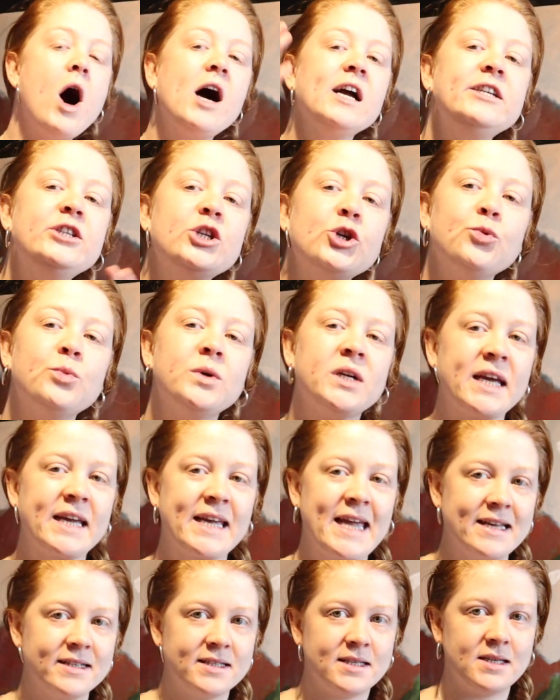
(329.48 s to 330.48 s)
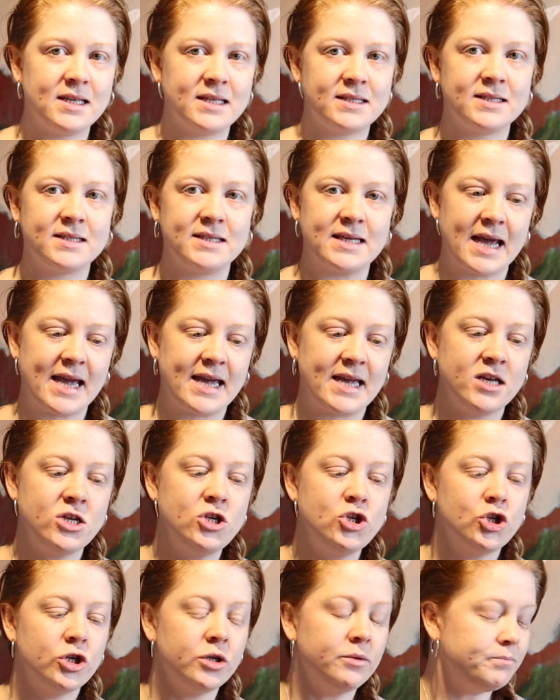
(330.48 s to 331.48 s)
I do when I get to this
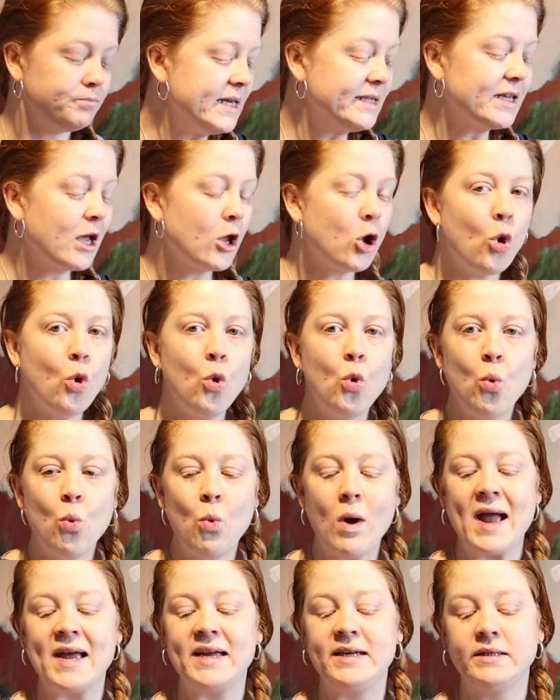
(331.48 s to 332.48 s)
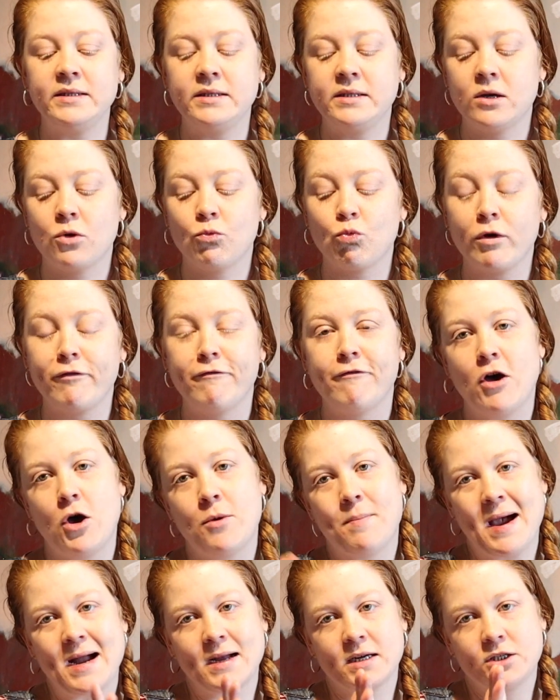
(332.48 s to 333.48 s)
stage is I always
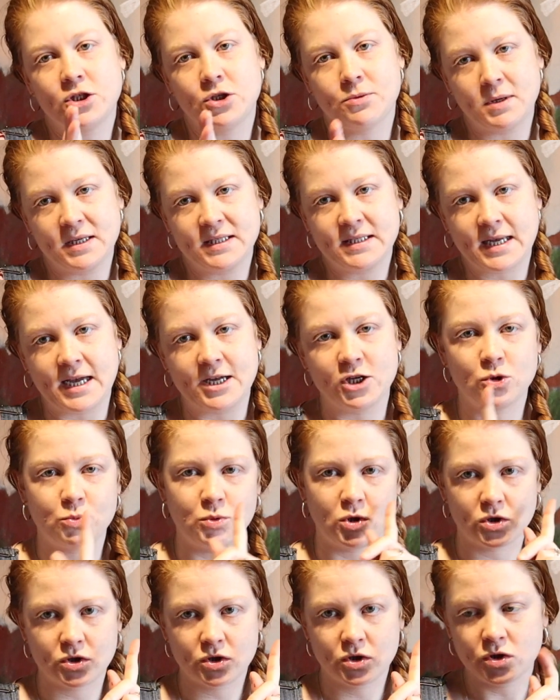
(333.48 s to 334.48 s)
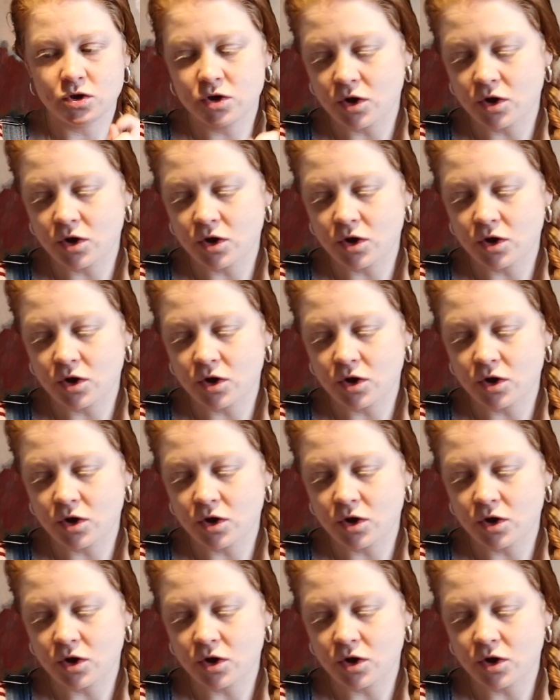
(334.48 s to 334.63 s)
refer back to my sketchbooks.